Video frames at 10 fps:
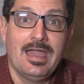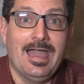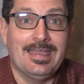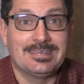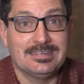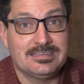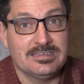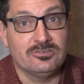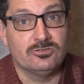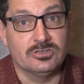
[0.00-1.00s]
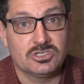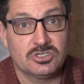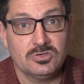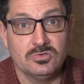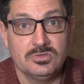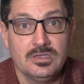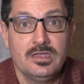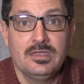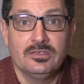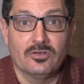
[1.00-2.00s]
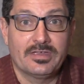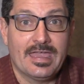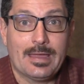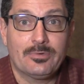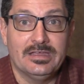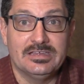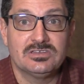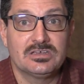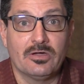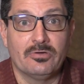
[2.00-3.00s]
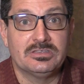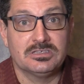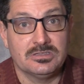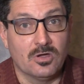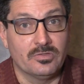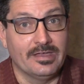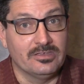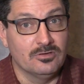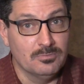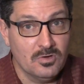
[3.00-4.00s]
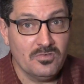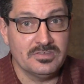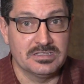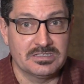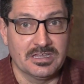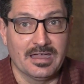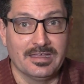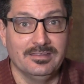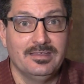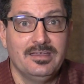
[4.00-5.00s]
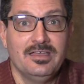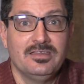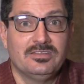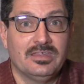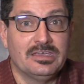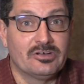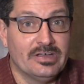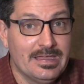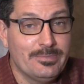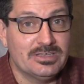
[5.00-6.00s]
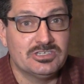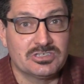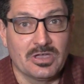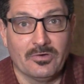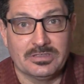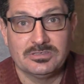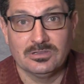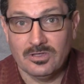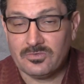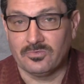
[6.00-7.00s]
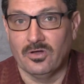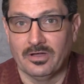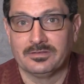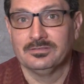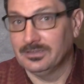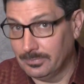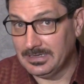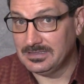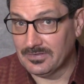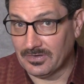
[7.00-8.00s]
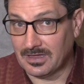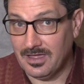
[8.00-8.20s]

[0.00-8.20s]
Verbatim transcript: and continue to shoot, your camera isn't going to know that you moved inside so your image is going to look wrong. It'll be a different